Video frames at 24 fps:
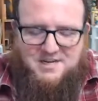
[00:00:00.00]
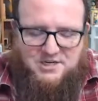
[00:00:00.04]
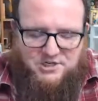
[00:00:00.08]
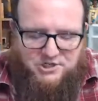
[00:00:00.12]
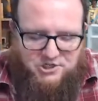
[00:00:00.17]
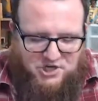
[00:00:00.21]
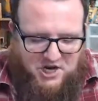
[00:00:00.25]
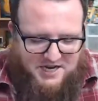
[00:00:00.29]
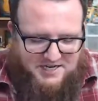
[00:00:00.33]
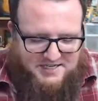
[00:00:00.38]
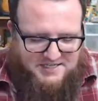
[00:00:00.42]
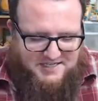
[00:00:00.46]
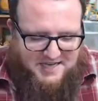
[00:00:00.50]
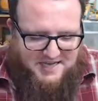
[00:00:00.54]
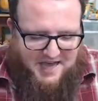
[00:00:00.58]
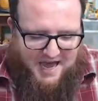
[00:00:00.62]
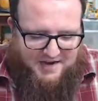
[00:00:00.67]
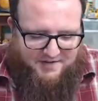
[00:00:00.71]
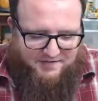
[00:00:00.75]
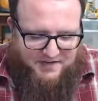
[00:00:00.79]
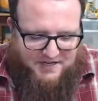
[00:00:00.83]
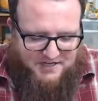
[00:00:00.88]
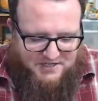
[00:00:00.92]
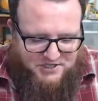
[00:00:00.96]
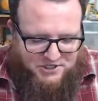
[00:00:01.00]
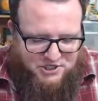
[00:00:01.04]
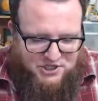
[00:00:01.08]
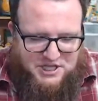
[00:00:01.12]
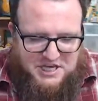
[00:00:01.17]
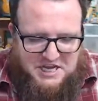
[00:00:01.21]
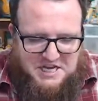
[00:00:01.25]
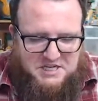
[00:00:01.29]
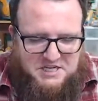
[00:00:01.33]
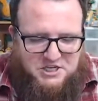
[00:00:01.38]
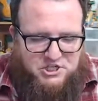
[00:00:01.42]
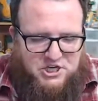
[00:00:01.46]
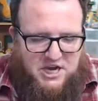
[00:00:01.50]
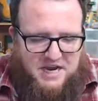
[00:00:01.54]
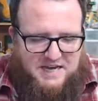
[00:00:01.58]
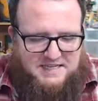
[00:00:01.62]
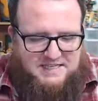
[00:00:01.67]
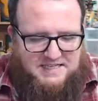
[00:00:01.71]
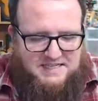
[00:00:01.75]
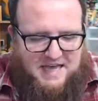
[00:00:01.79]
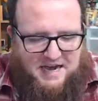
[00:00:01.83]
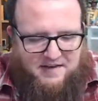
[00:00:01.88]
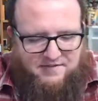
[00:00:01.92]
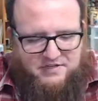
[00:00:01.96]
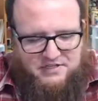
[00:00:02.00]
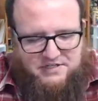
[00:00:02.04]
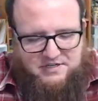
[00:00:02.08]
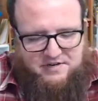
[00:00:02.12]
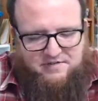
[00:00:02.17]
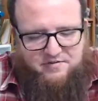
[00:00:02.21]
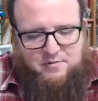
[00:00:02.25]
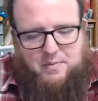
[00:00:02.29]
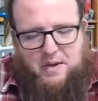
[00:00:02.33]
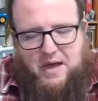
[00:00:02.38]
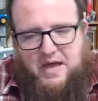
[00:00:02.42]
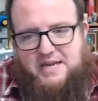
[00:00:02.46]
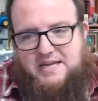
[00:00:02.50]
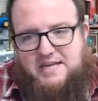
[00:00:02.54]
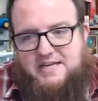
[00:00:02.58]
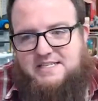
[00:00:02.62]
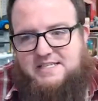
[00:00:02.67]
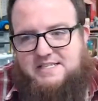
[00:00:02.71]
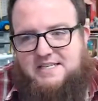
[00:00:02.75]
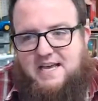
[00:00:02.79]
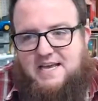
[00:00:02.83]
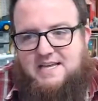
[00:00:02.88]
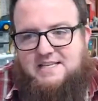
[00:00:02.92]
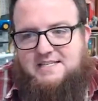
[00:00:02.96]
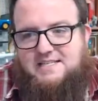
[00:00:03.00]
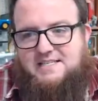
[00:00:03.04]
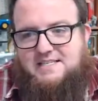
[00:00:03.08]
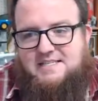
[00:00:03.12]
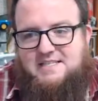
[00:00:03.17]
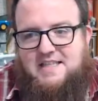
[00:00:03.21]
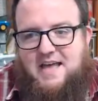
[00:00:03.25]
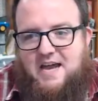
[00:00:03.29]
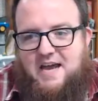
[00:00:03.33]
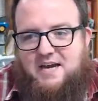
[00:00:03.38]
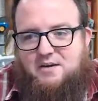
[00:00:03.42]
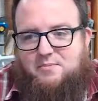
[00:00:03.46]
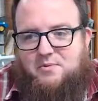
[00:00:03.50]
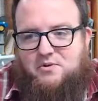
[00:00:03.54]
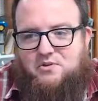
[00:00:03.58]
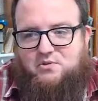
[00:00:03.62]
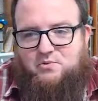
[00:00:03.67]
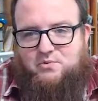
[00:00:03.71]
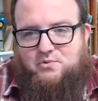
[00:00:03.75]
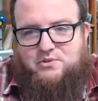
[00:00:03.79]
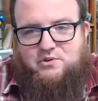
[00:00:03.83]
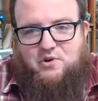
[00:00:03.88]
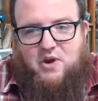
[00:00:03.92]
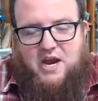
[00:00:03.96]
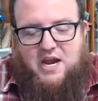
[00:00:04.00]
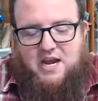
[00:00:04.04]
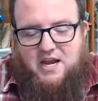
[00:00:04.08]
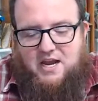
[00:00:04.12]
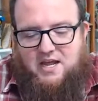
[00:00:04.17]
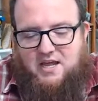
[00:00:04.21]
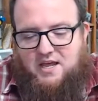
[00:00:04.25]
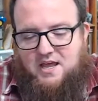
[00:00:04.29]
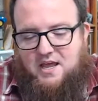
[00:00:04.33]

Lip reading: Jake Sadovich, the Jake Sadovich, everybody, says that commercial was great.